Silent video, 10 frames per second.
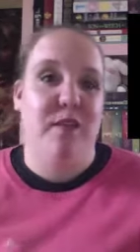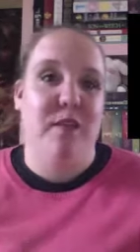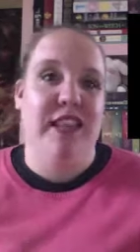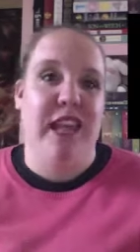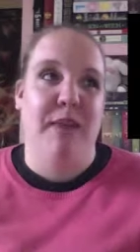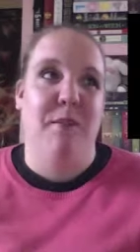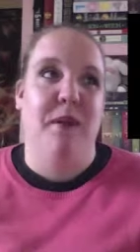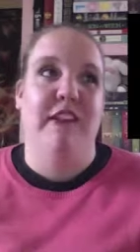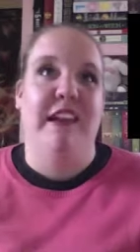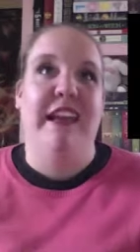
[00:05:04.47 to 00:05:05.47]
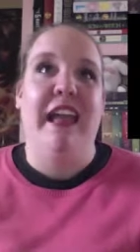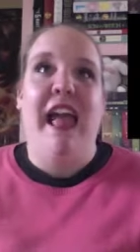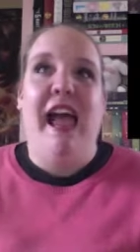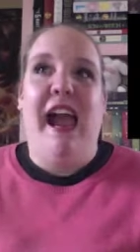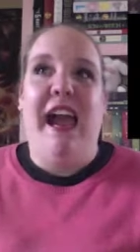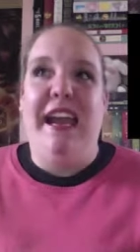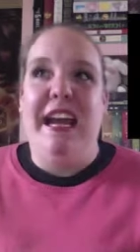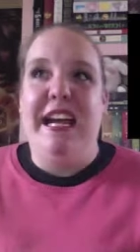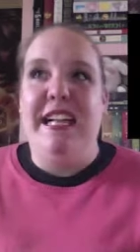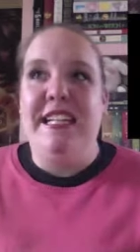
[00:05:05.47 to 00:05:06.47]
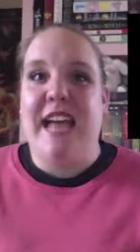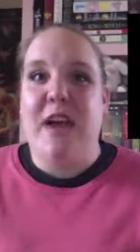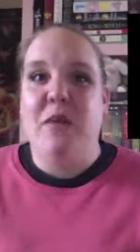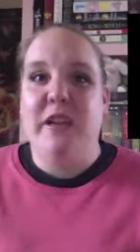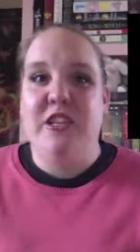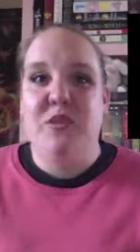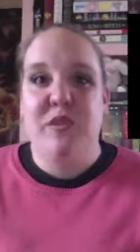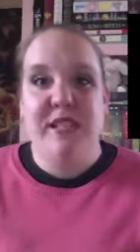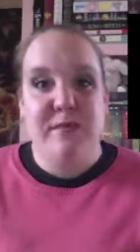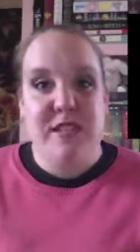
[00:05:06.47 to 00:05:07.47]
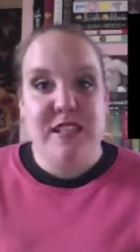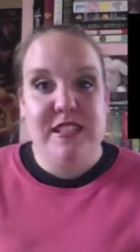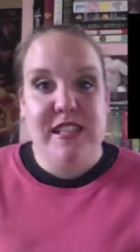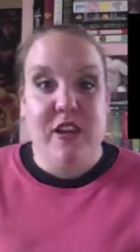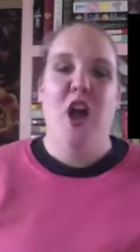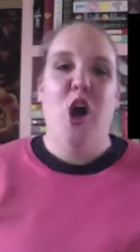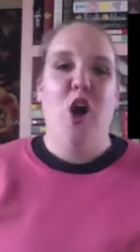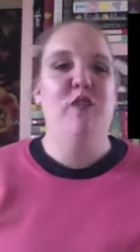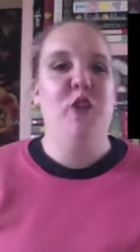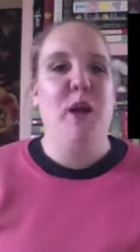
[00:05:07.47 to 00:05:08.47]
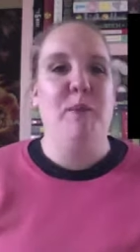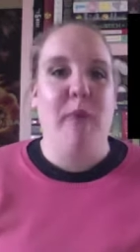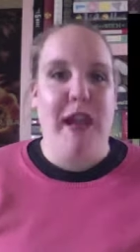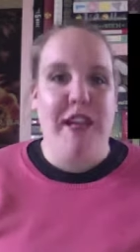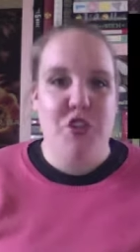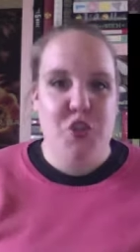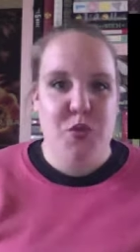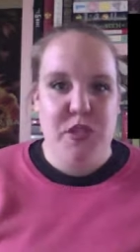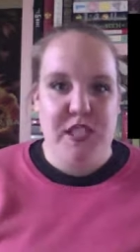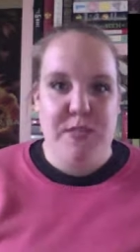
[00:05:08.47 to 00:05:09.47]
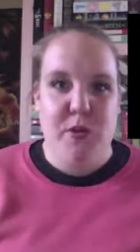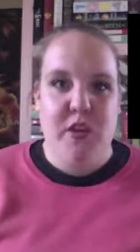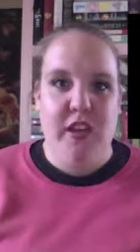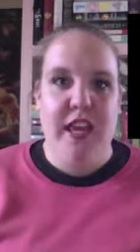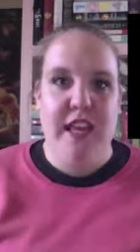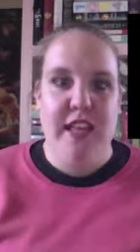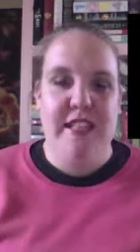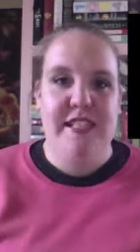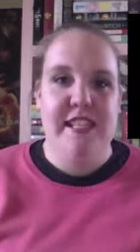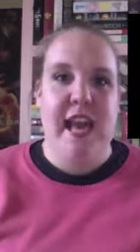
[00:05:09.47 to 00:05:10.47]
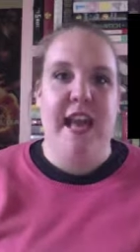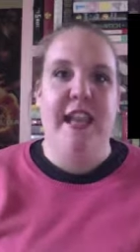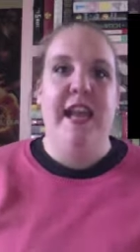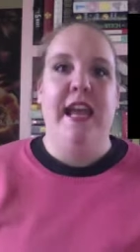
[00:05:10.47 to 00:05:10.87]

the library, and I wanted to read something scary. Overall, my issue with this book is that